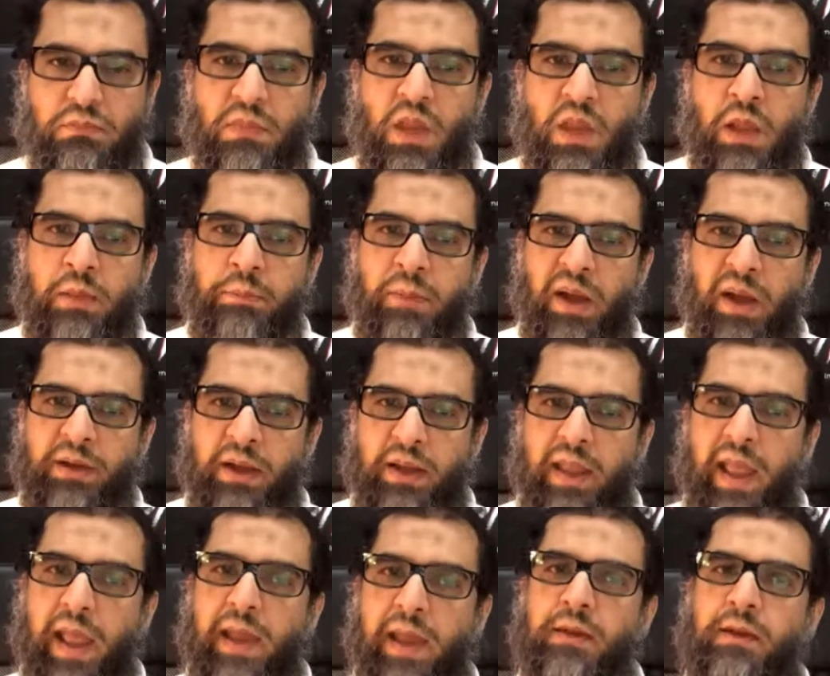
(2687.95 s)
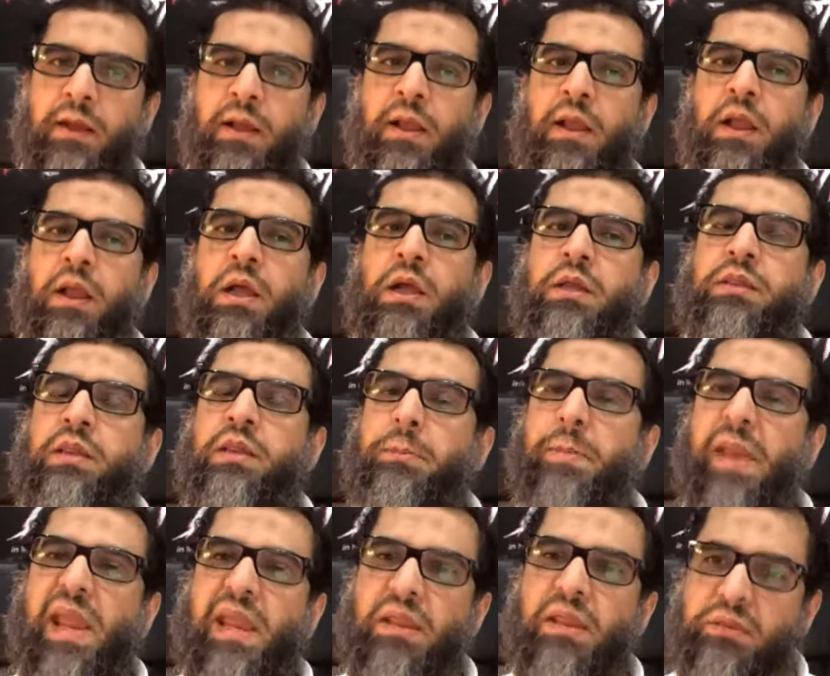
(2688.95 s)
But again, the
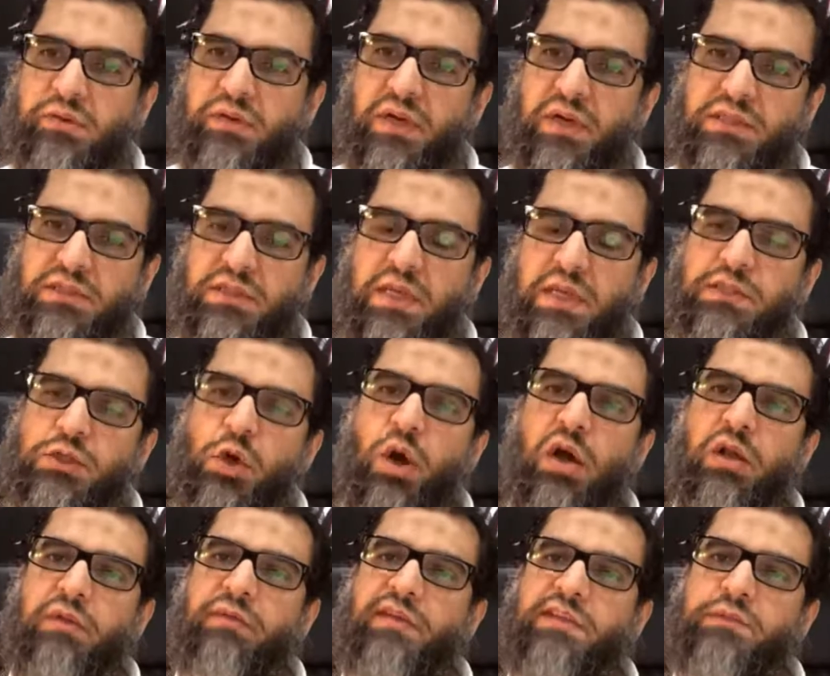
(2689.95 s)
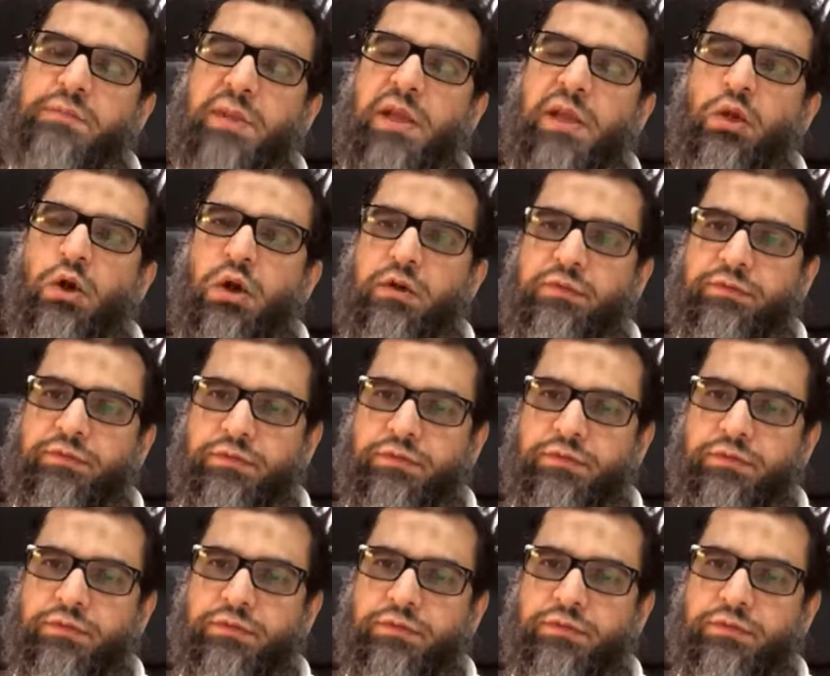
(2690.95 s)
main thrust has always been of